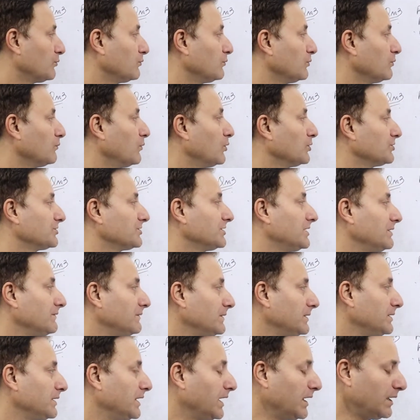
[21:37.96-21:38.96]
was
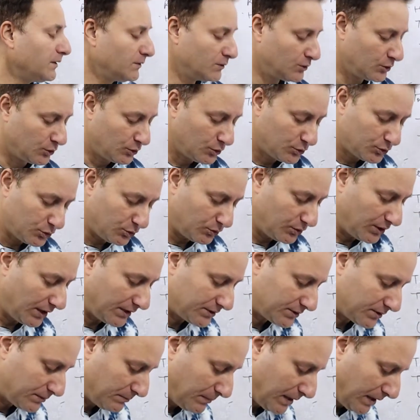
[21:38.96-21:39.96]
given there. So
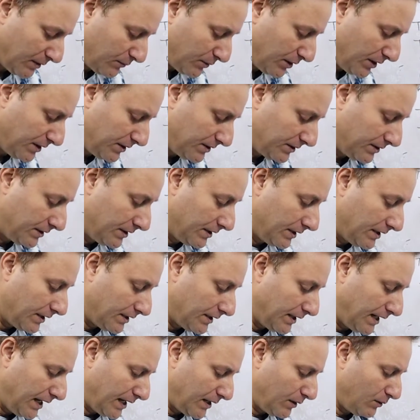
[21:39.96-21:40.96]
that's about it.
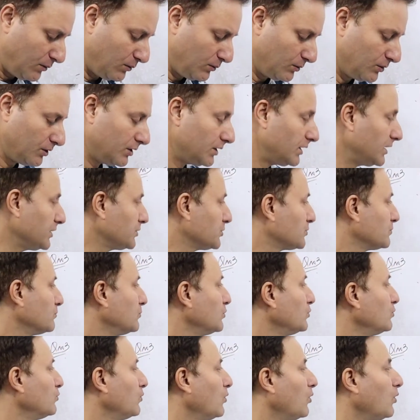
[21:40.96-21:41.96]
Now let's
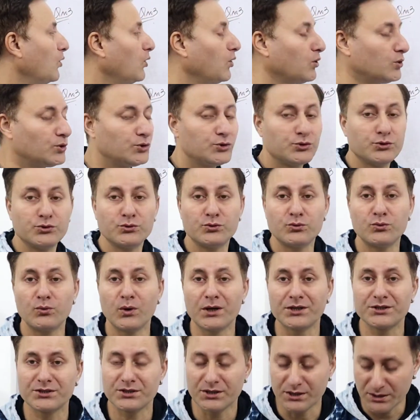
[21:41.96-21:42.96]
move on to
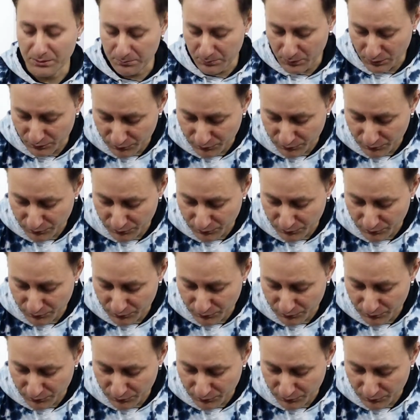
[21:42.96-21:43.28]
question number